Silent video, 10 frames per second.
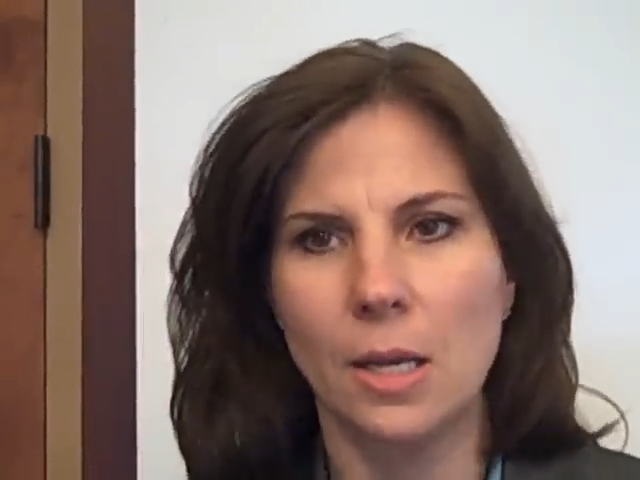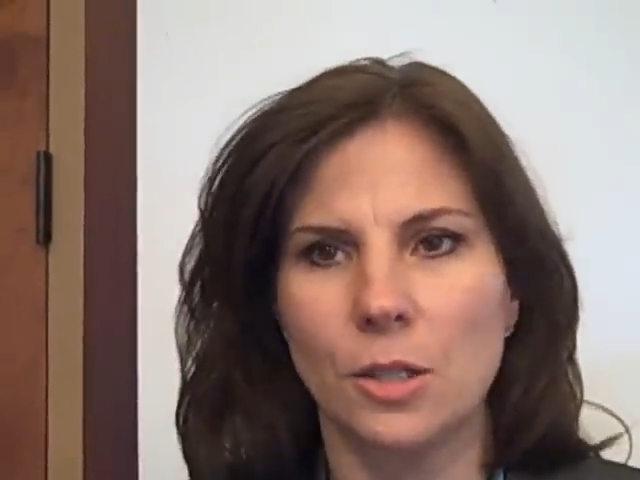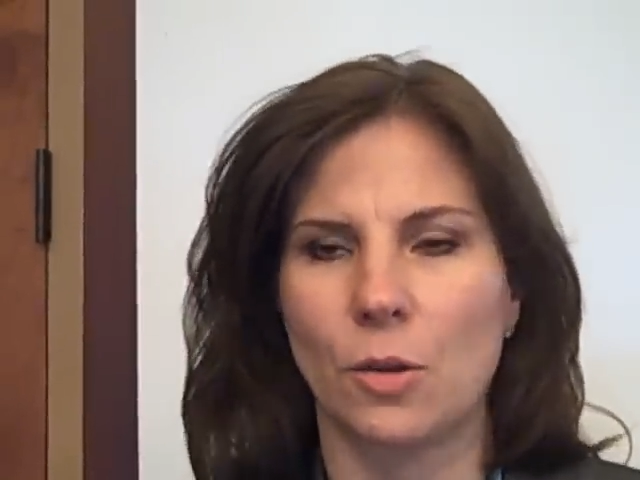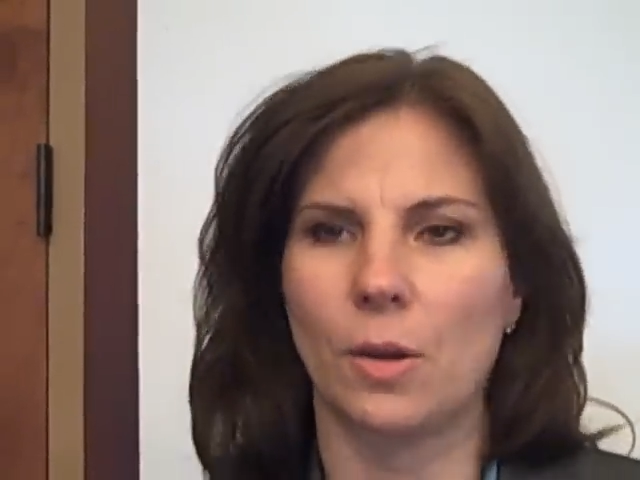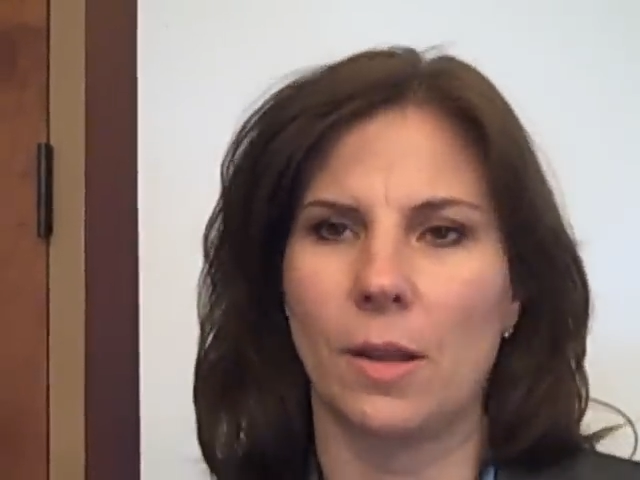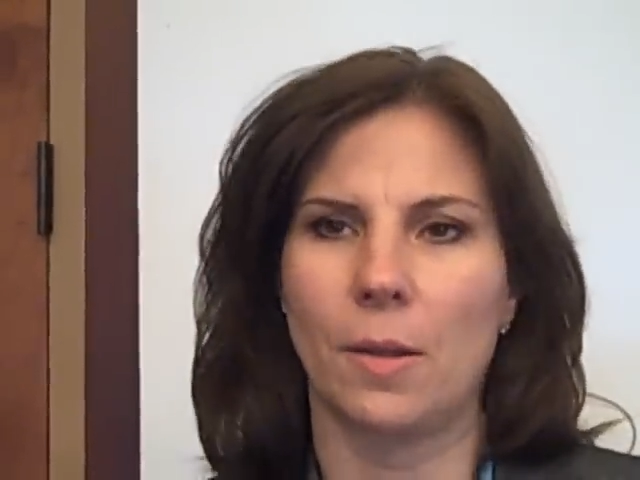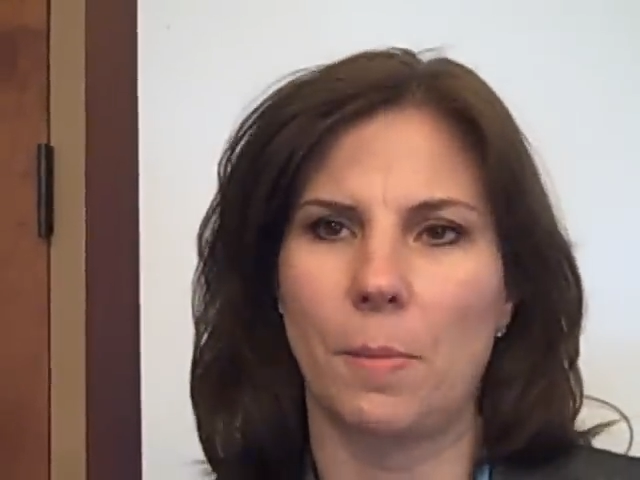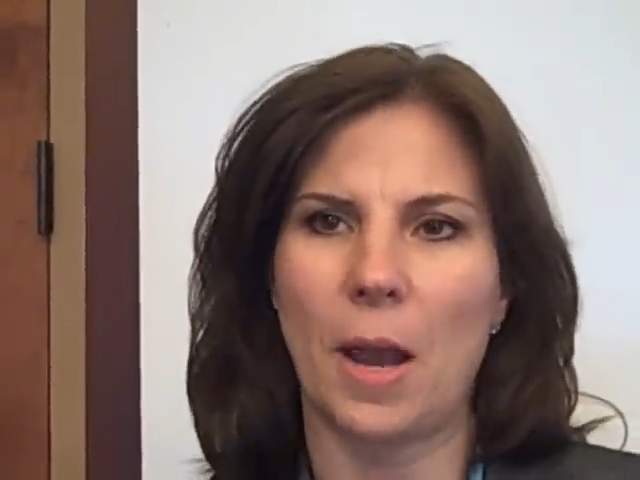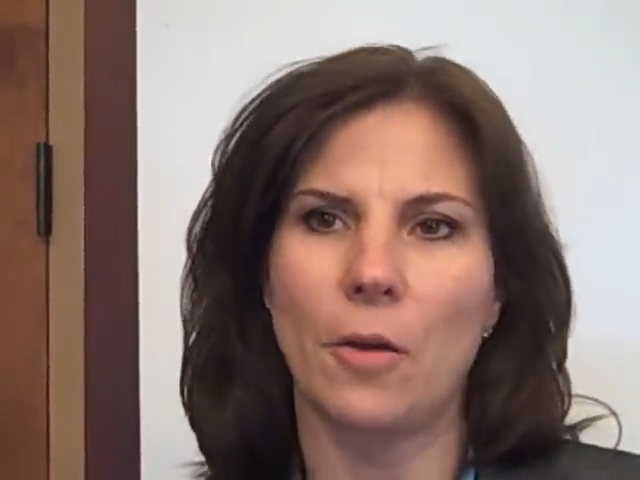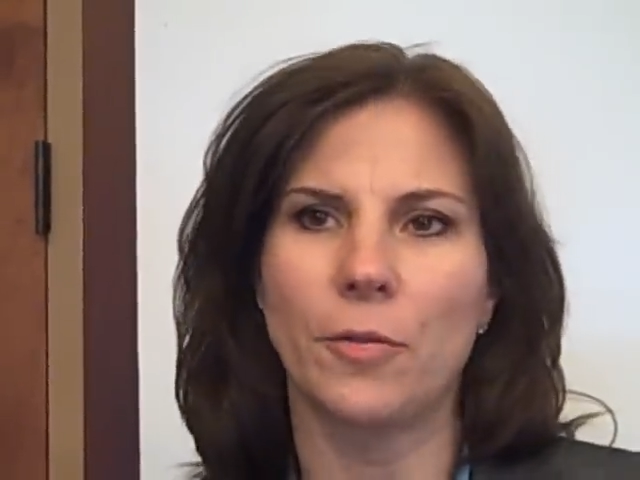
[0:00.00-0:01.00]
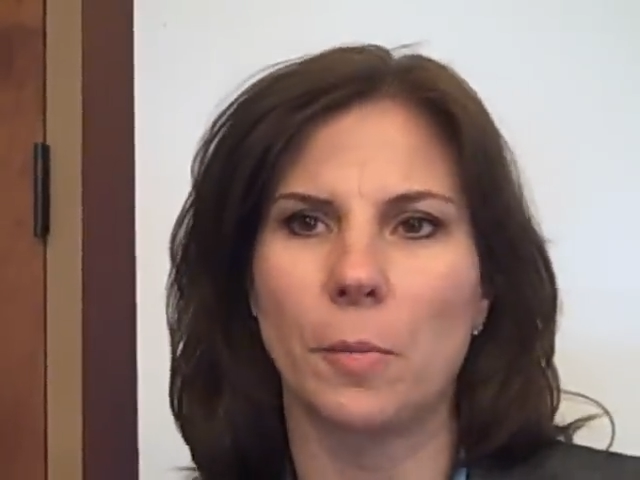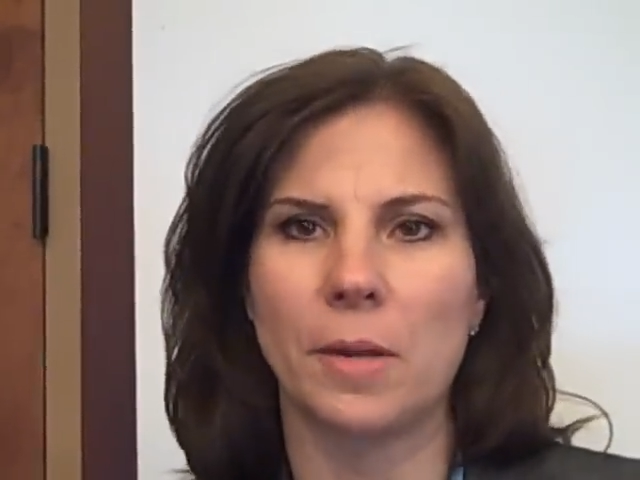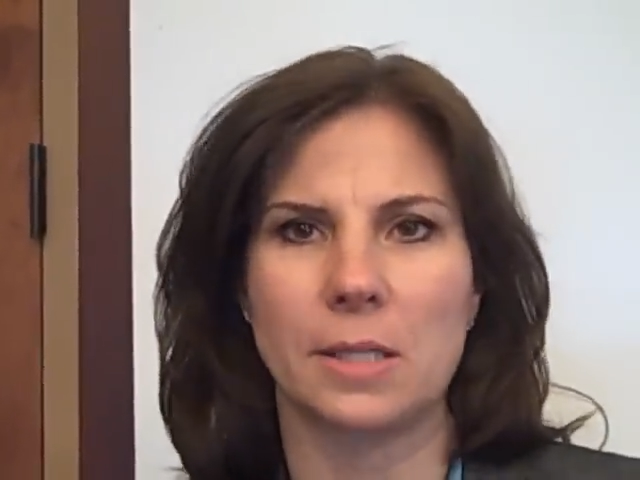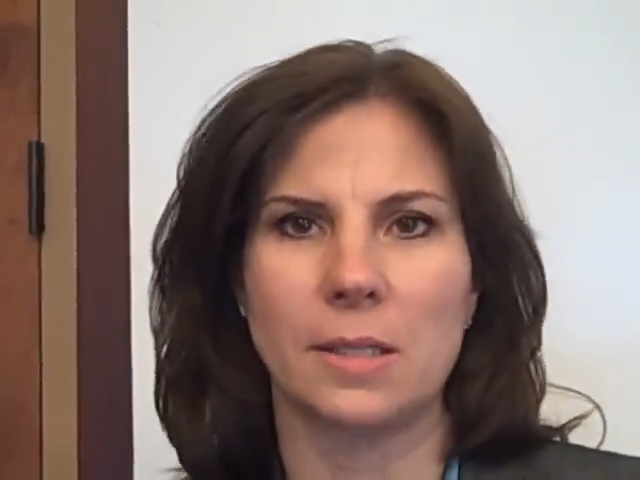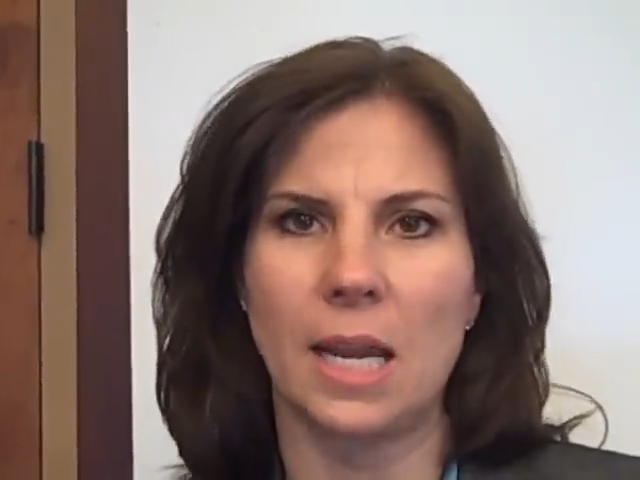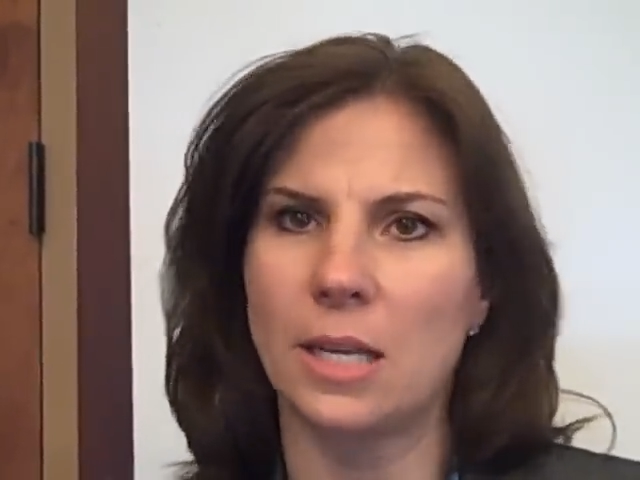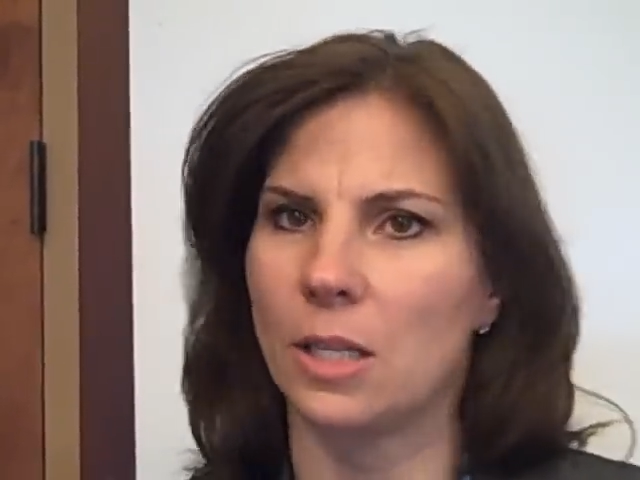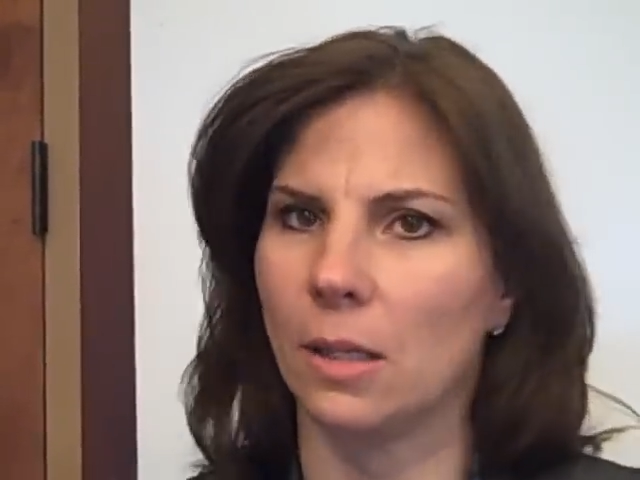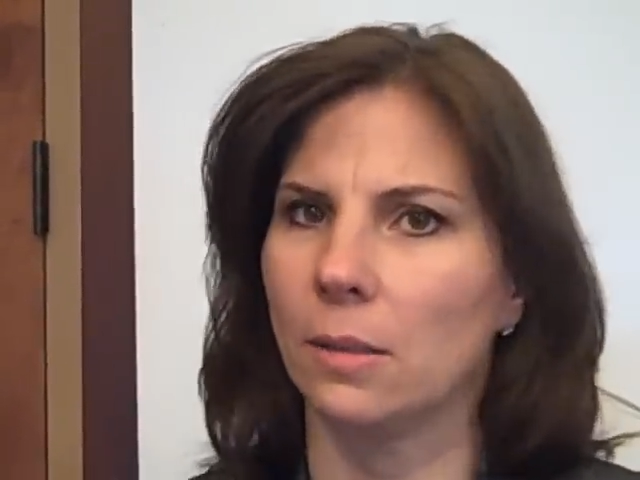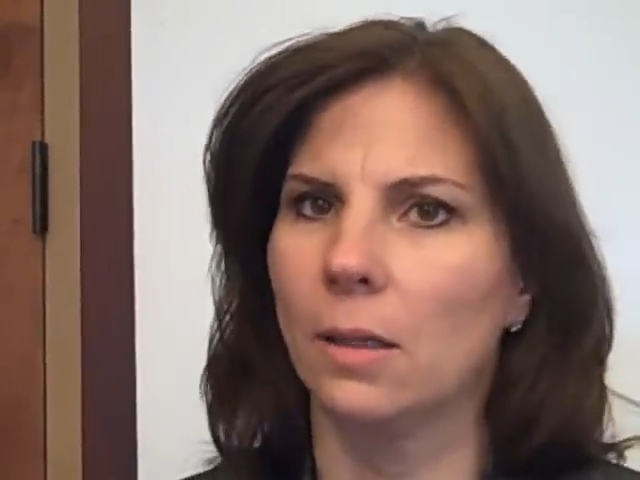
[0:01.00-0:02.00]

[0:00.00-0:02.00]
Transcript: So a powerful presentation,